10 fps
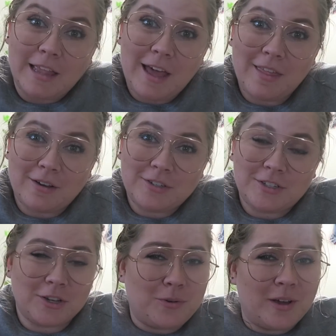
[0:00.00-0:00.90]
And yeah, that was
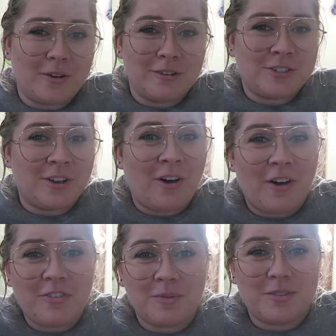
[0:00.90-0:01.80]
just a quick grocery
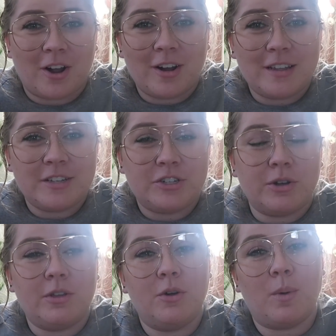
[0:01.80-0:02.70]
haul from Target to
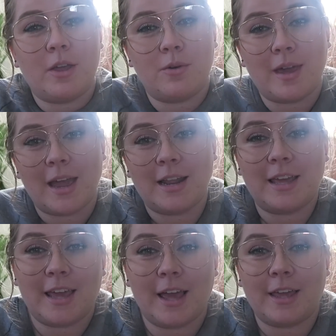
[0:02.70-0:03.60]
show you what you can and
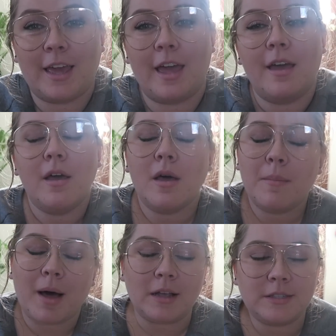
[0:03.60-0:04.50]
can't get
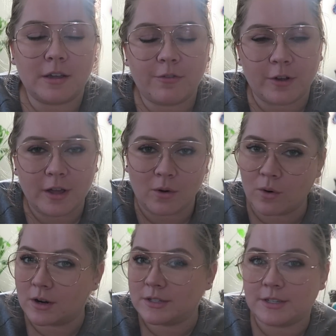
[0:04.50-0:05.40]
plastic free
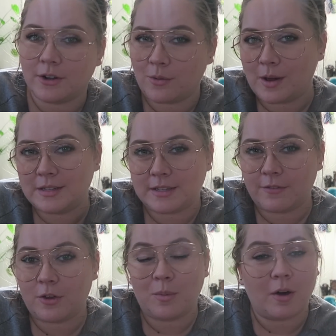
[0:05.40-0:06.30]
or zero waste,
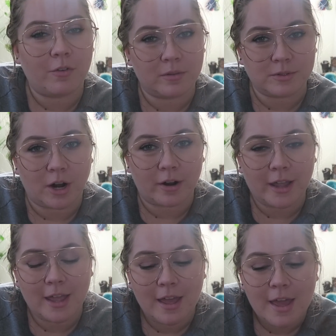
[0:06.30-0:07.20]
if you will, from
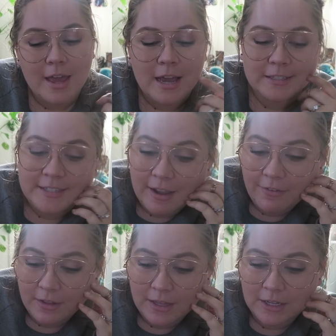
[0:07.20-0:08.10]
Target. It's
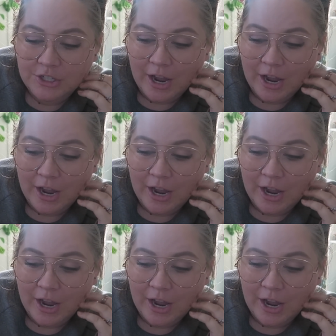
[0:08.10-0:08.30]
definitely a